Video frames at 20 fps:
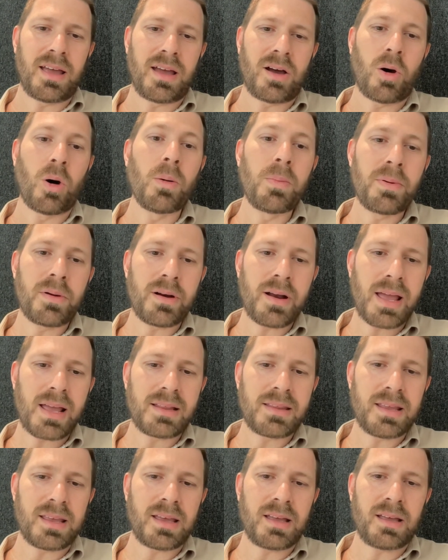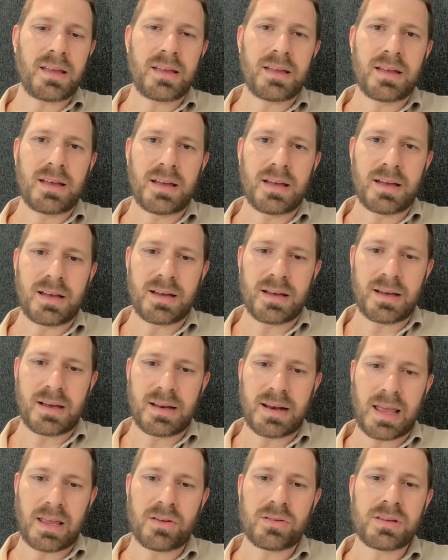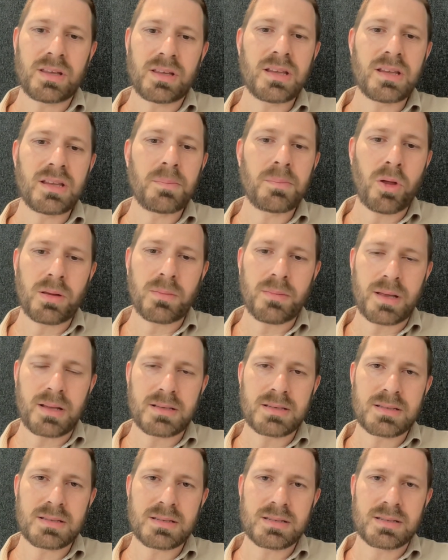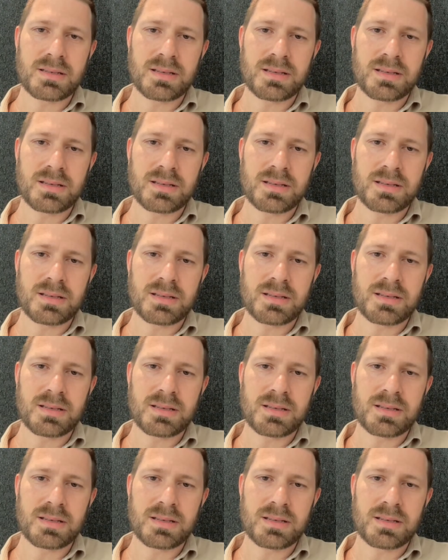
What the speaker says: Operating an IoT deployment